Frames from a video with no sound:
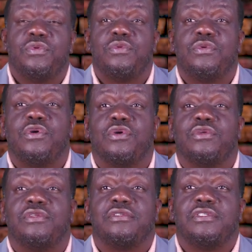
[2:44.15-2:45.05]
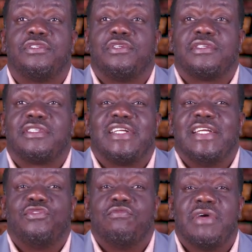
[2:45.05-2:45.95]
who God is just
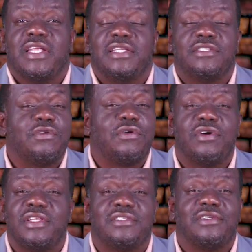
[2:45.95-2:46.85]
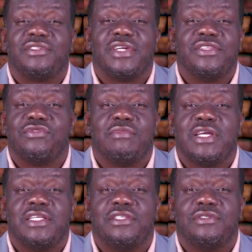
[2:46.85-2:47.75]
trying to manage. No, God is not trying to
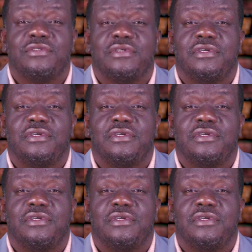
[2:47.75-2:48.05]
manage you.